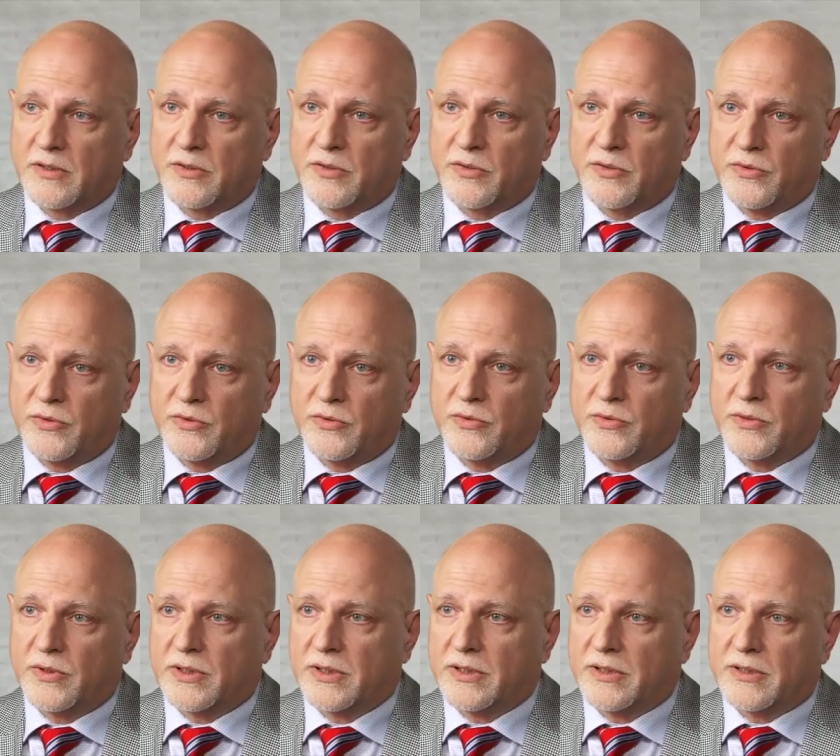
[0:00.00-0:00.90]

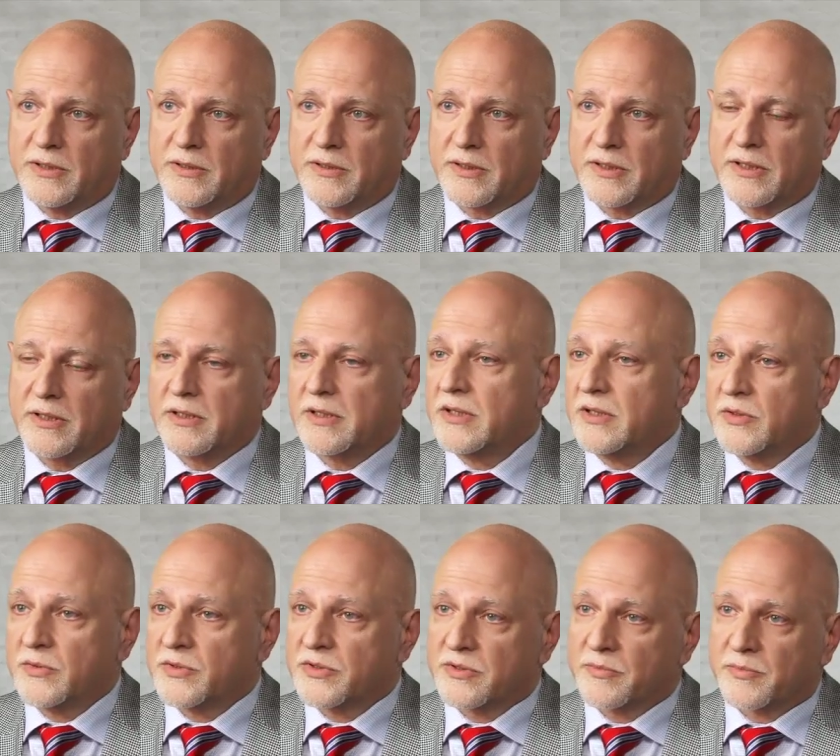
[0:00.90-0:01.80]
to uh,
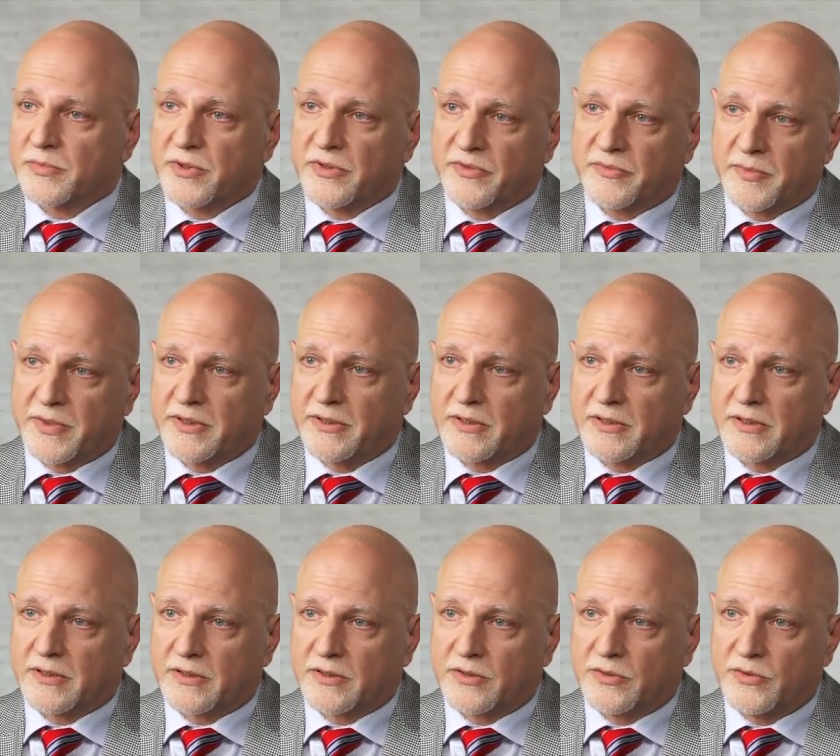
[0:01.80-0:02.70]
continuous
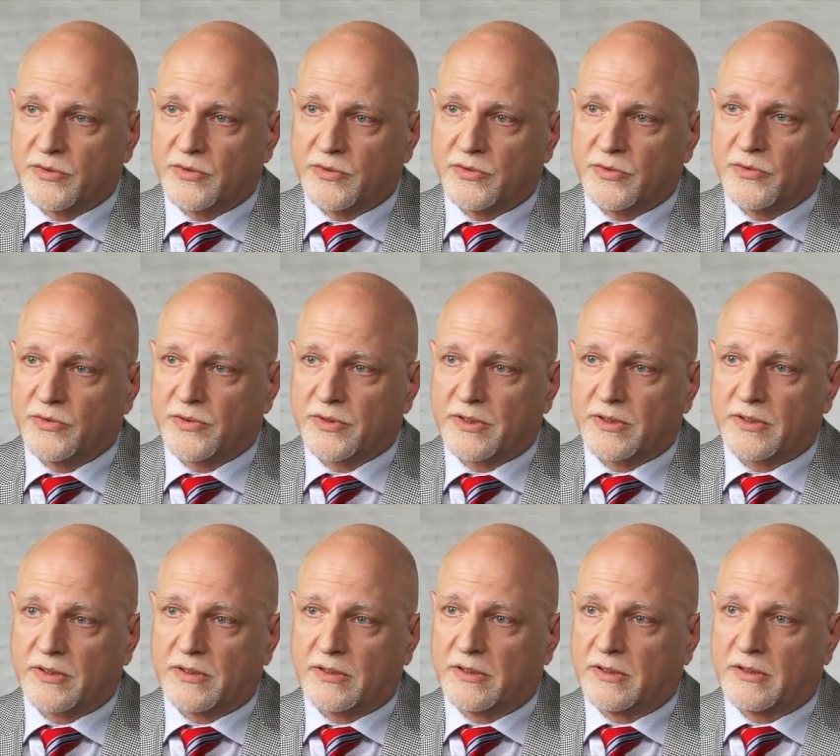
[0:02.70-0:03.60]
improvement, to
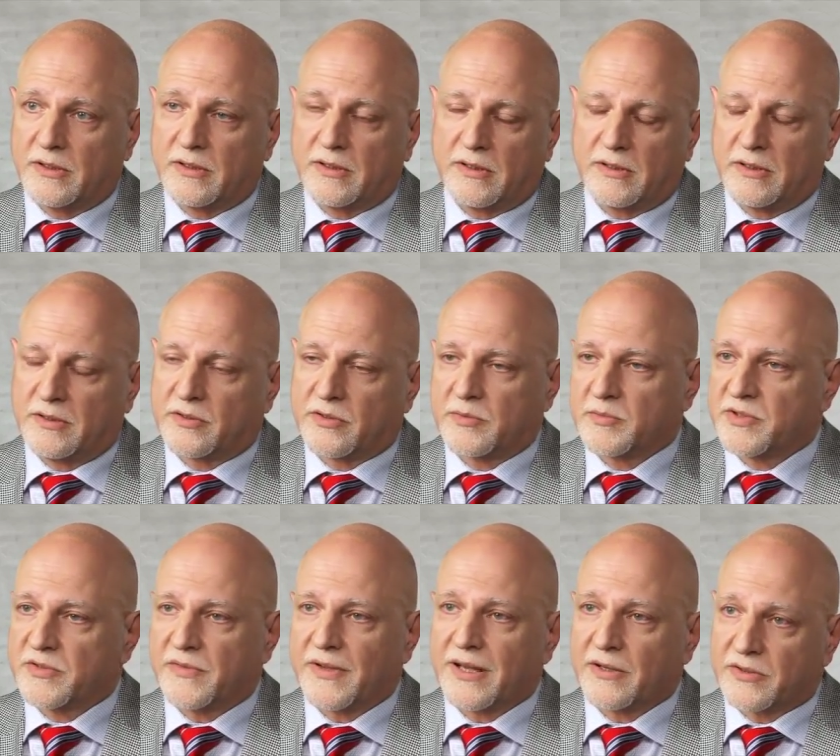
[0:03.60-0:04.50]
uh, in
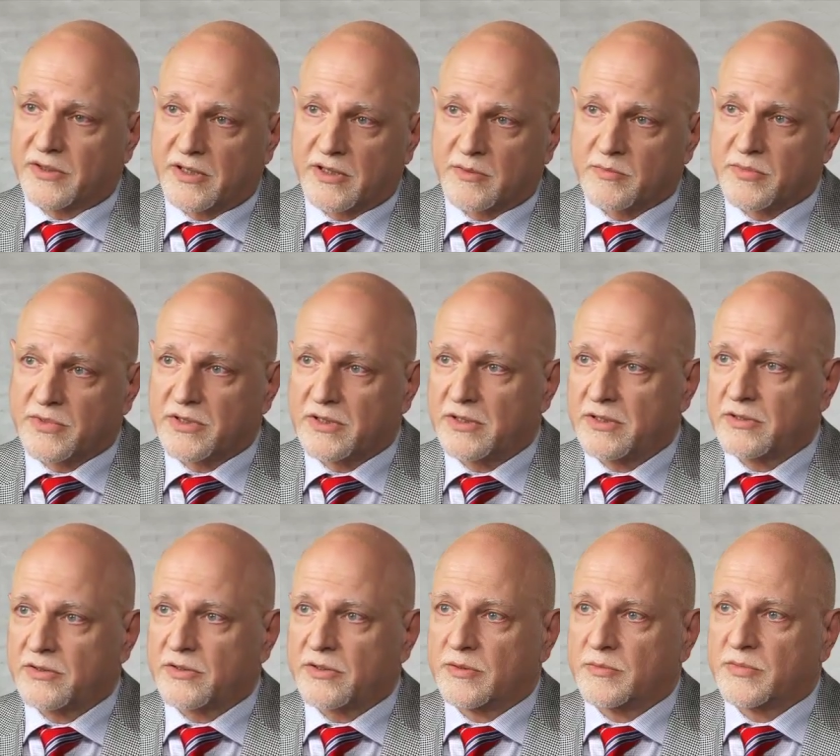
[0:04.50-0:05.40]
terms of outcomes,
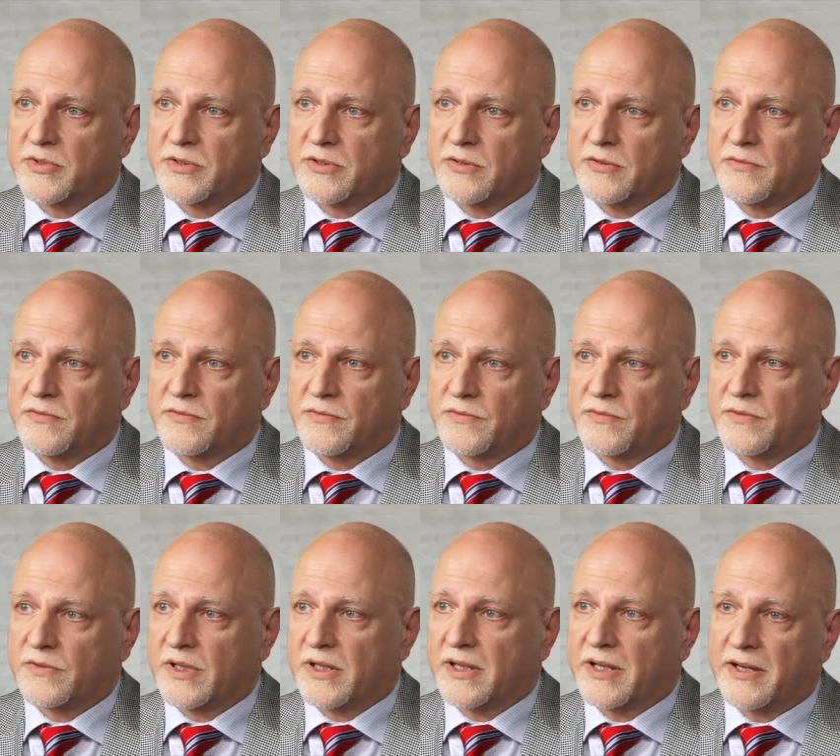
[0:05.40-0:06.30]
in terms of
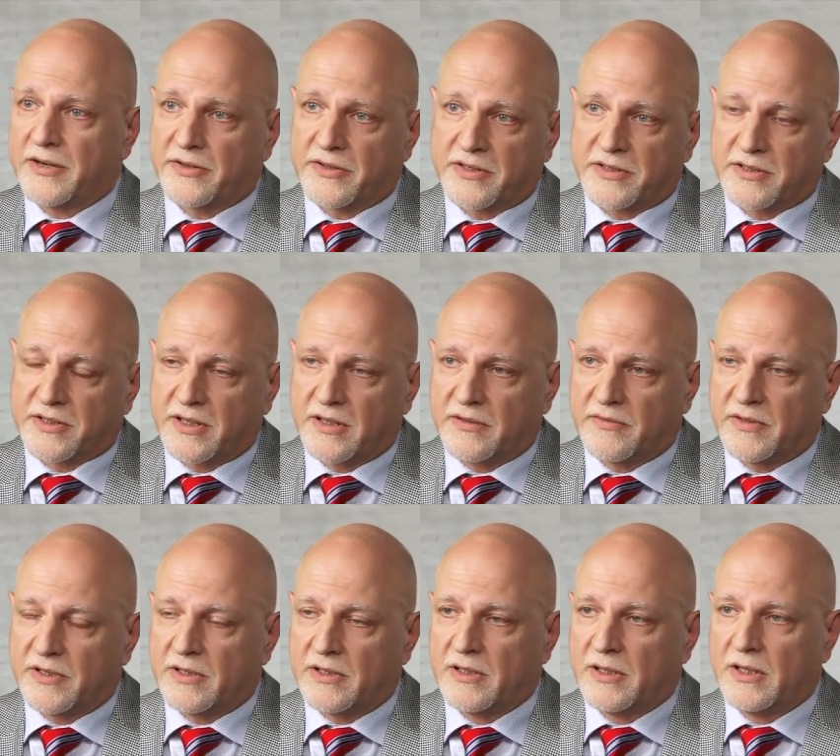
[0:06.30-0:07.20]
the care that's
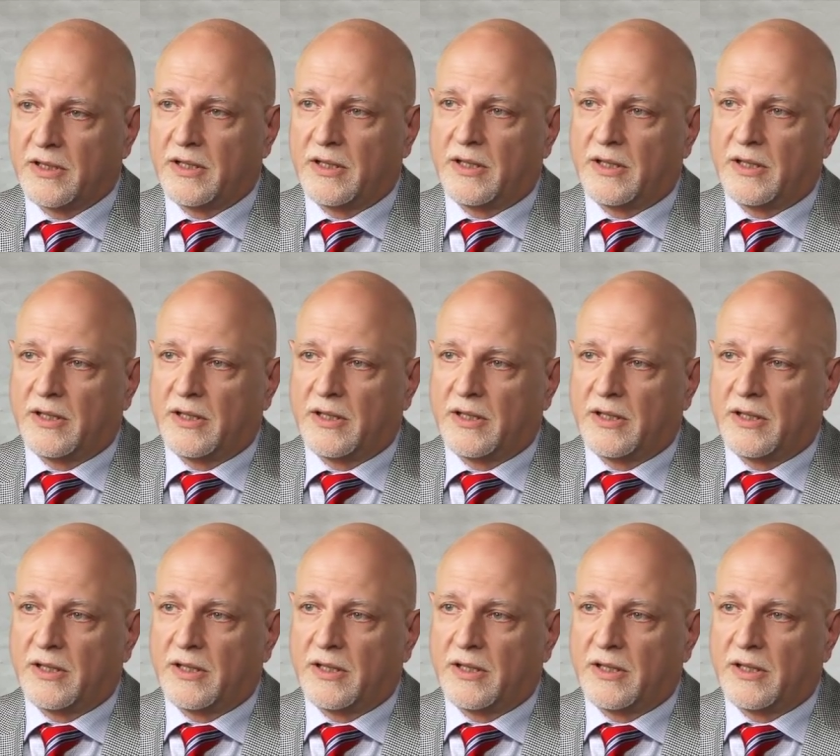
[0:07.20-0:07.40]
given,